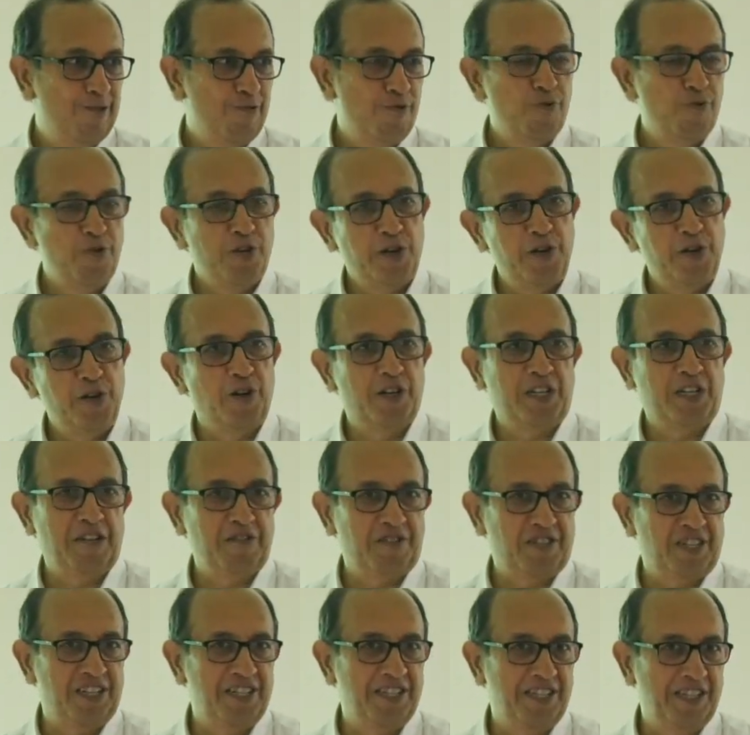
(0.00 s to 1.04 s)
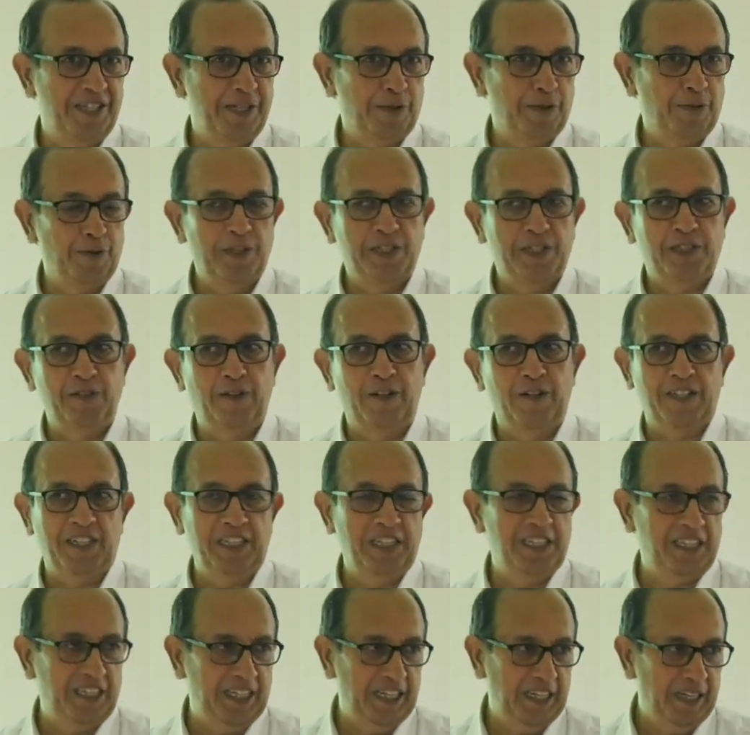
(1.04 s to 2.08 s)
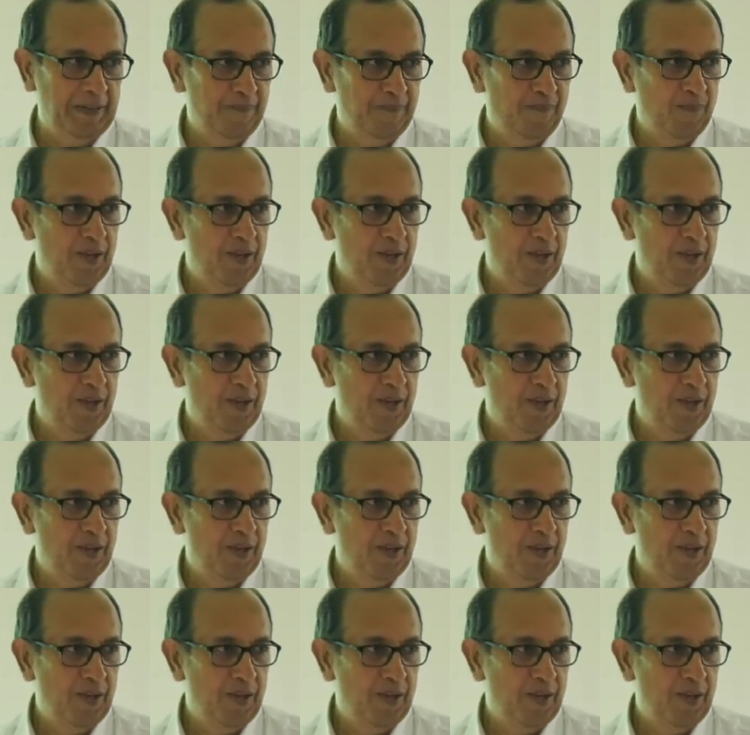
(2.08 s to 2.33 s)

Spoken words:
who did not have surgery. So it's not easy.